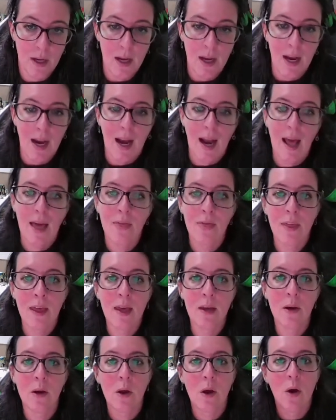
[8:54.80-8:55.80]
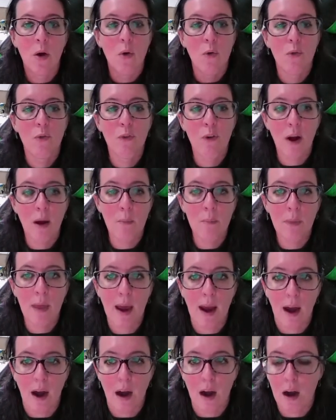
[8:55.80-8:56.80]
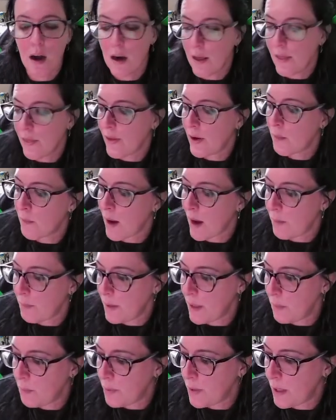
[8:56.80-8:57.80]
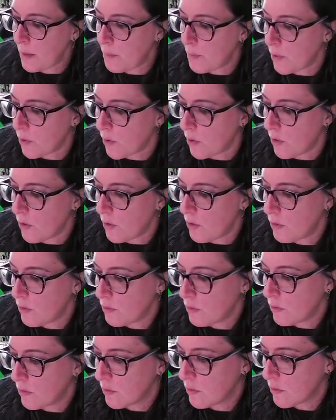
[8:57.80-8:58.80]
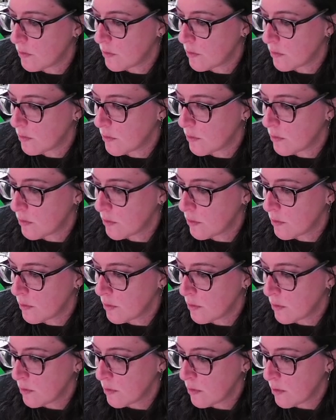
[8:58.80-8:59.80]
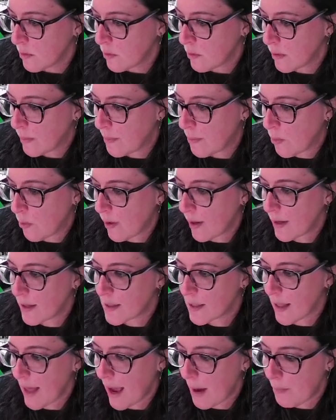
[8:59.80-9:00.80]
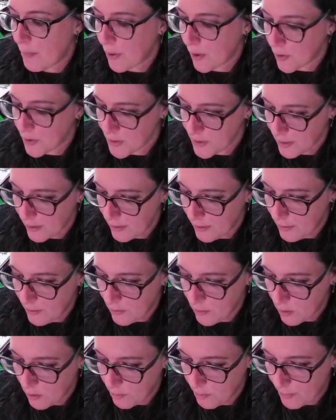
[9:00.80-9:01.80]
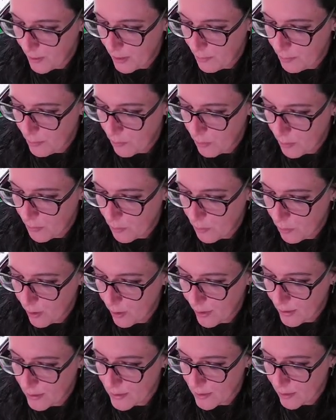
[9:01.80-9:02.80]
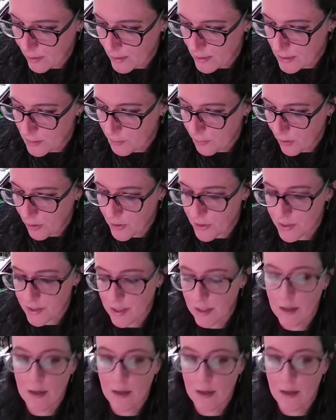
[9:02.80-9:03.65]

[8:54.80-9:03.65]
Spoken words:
And then from there might be people reporting to that person or people reporting to this person.